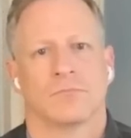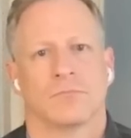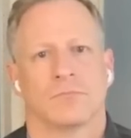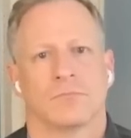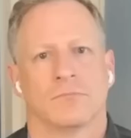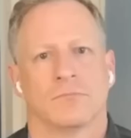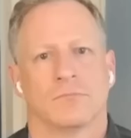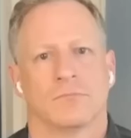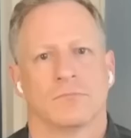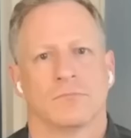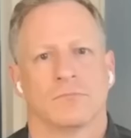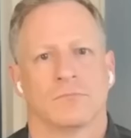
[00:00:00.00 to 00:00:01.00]

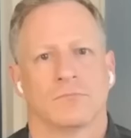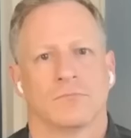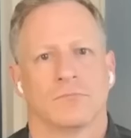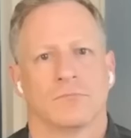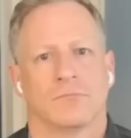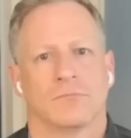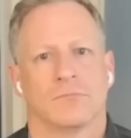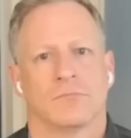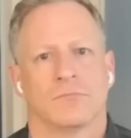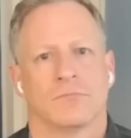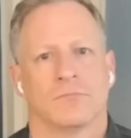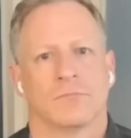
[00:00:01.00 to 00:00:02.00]

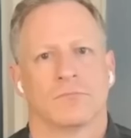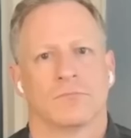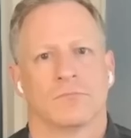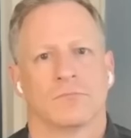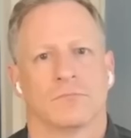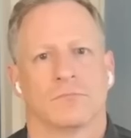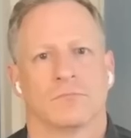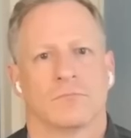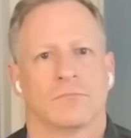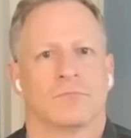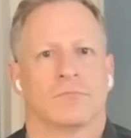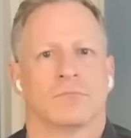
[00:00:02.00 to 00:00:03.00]

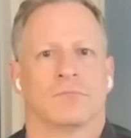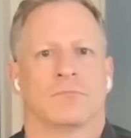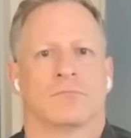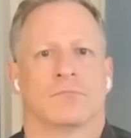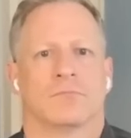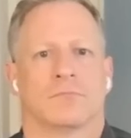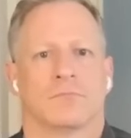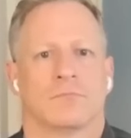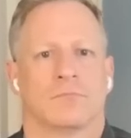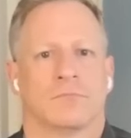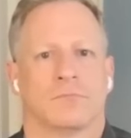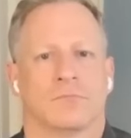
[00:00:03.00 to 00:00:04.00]
(not speaking)